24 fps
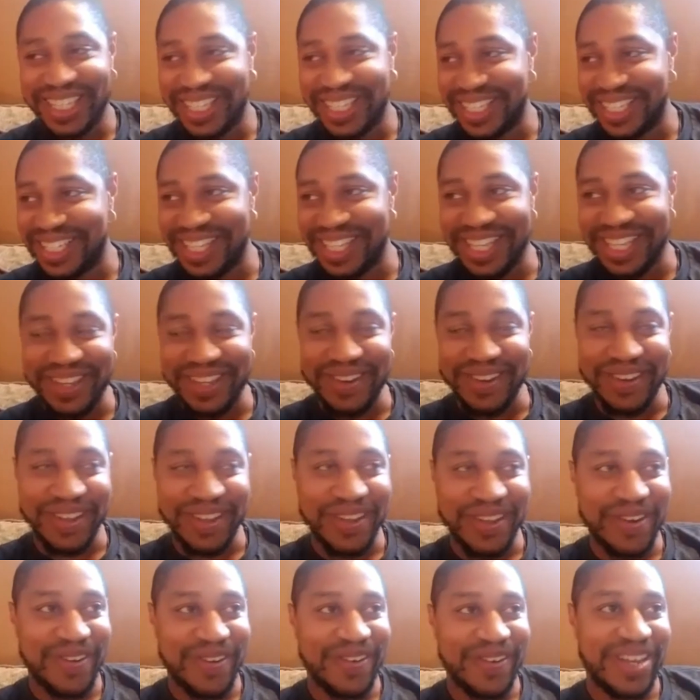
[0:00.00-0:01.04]
You
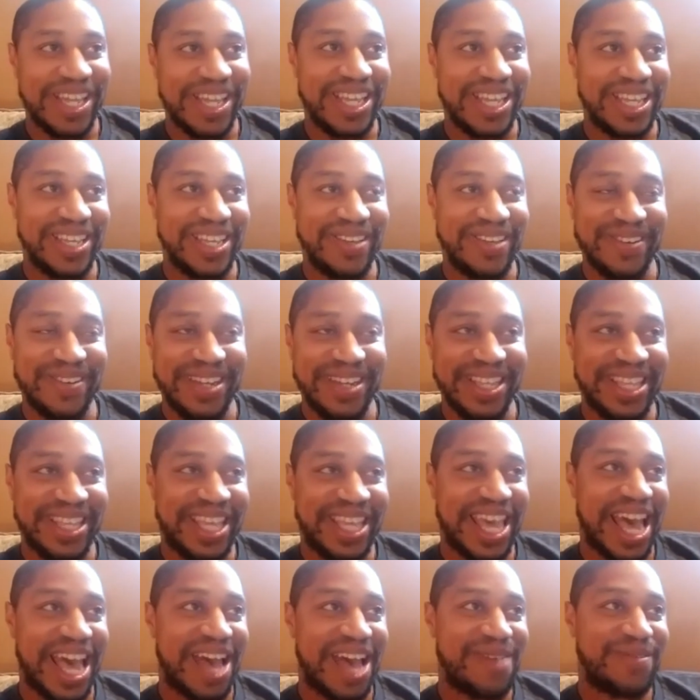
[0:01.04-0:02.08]
don't need the
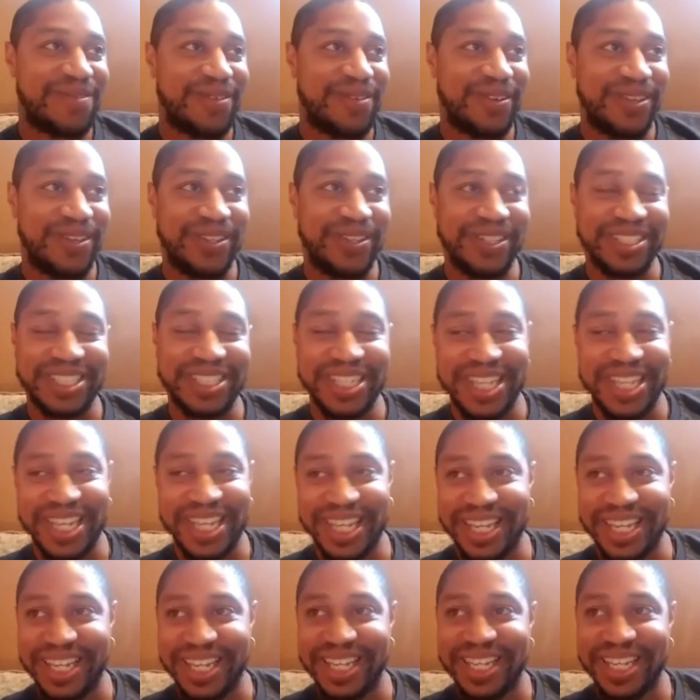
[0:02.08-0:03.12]
capital. You just
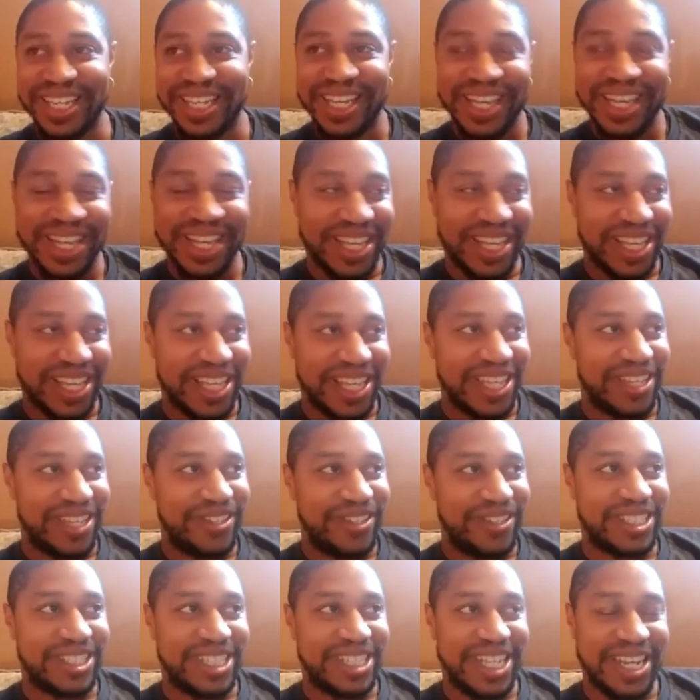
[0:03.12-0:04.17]
need
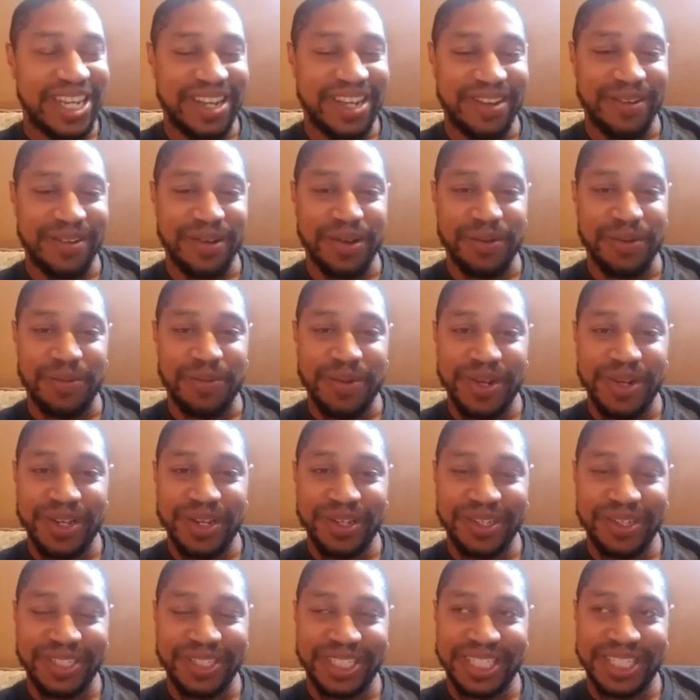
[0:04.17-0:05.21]
a
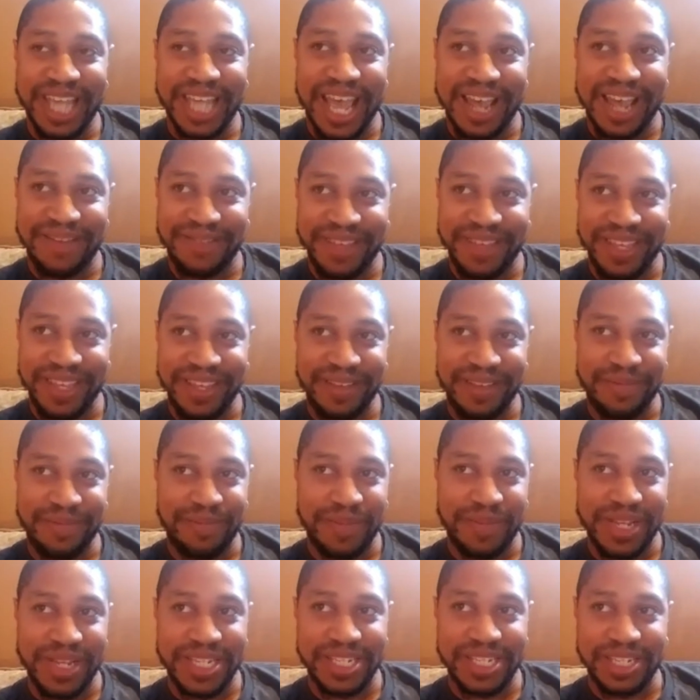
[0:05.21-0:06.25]
real savvy
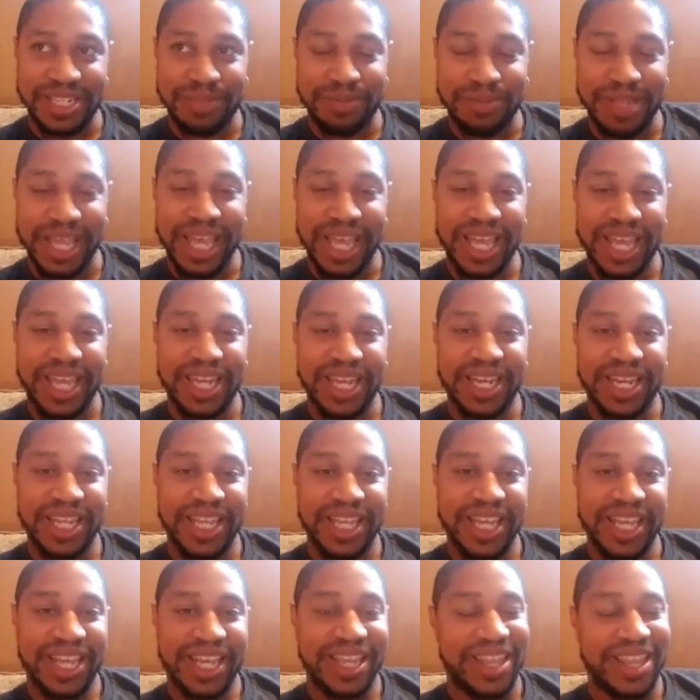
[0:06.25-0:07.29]
business plan
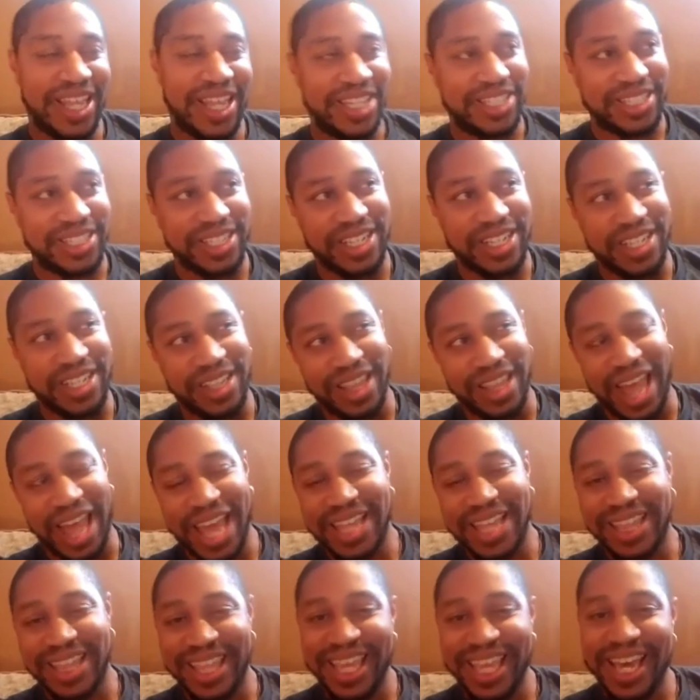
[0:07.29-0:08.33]
that's like
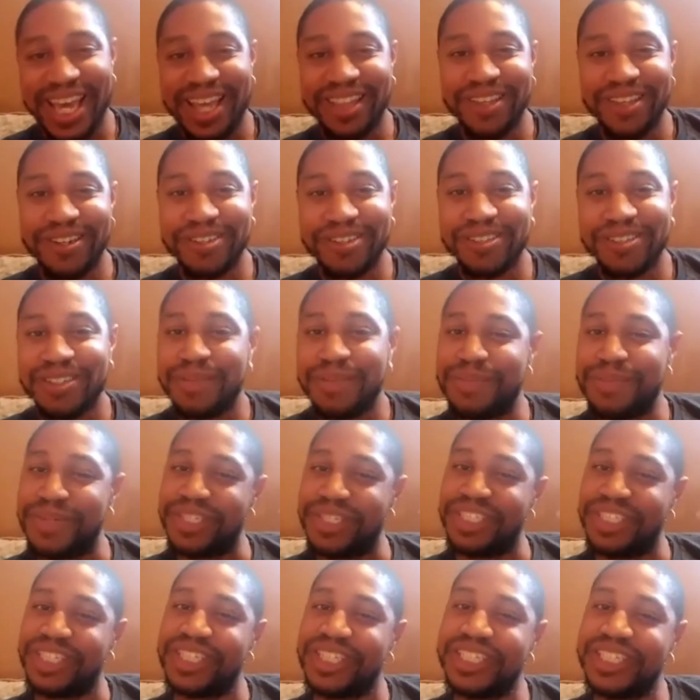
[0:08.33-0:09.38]
the others, but
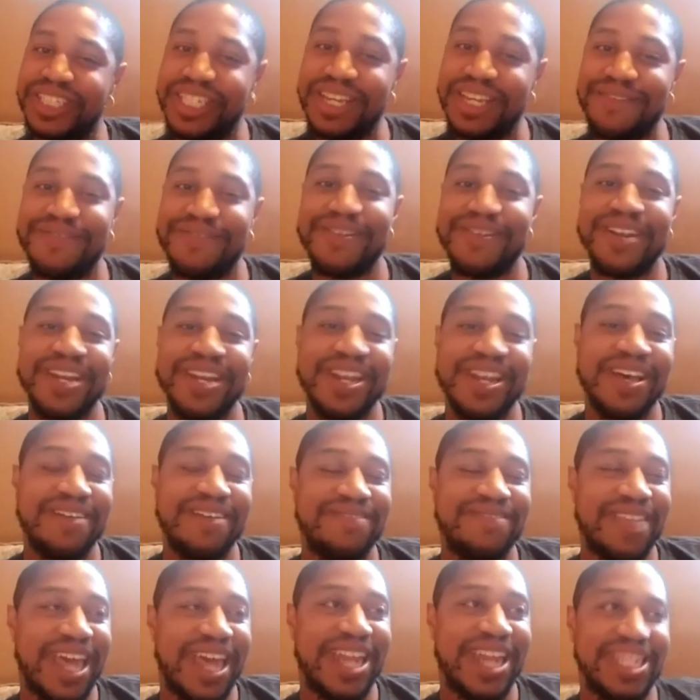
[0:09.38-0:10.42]
just different enough
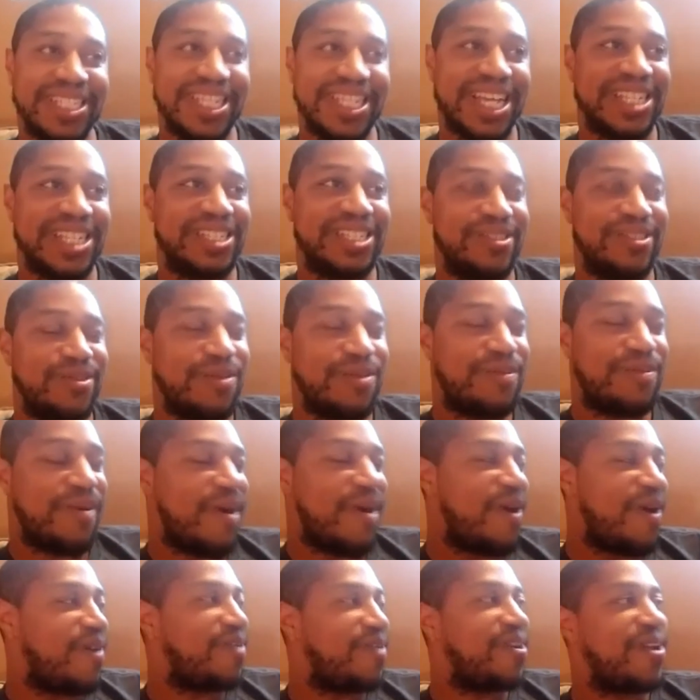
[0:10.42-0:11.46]
that it sets you
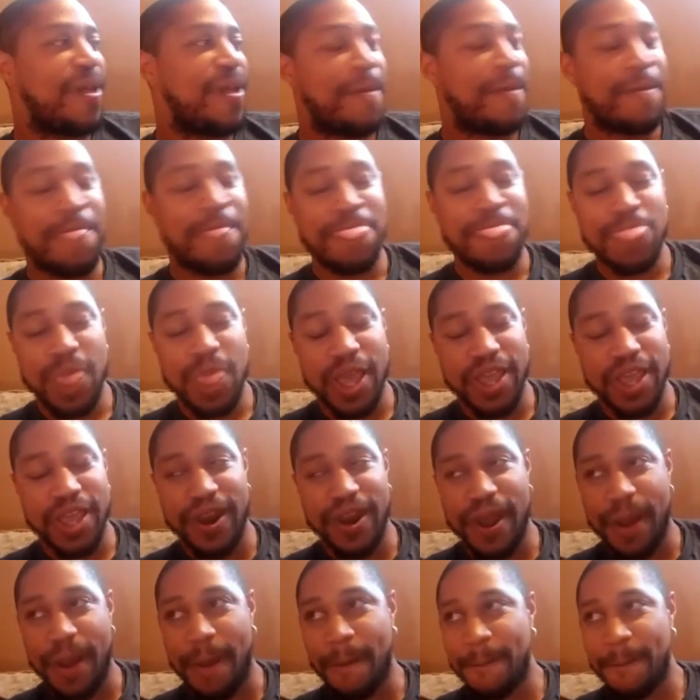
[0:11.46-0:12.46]
apart. And